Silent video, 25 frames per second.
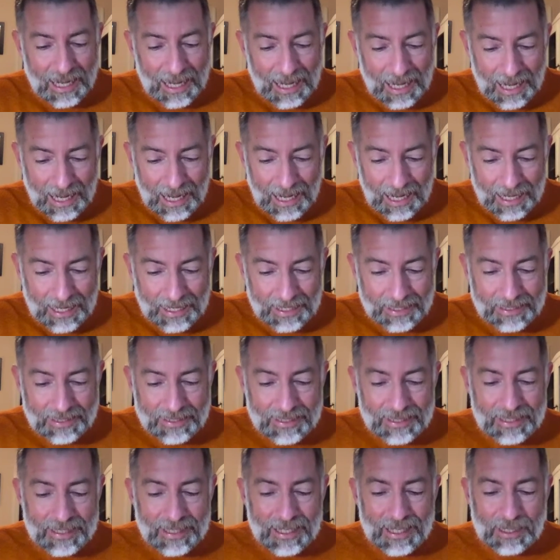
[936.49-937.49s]
I
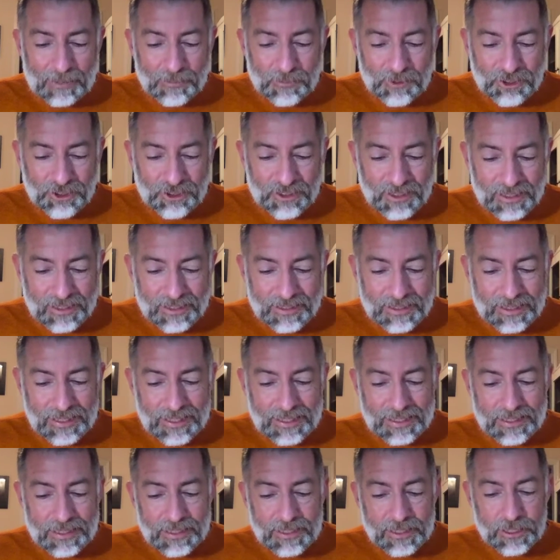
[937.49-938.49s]
am
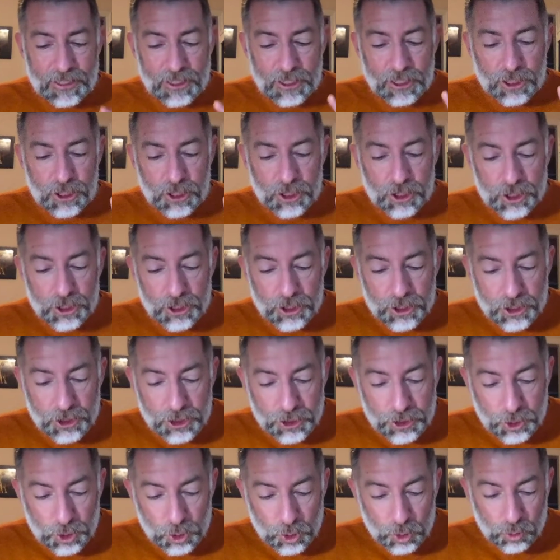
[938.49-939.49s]
sending
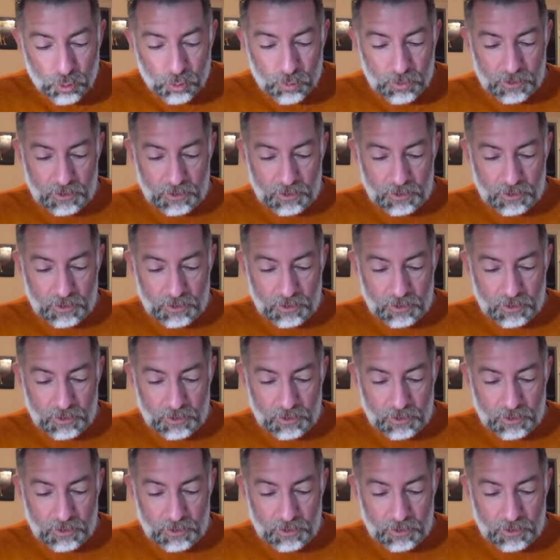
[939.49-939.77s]
you."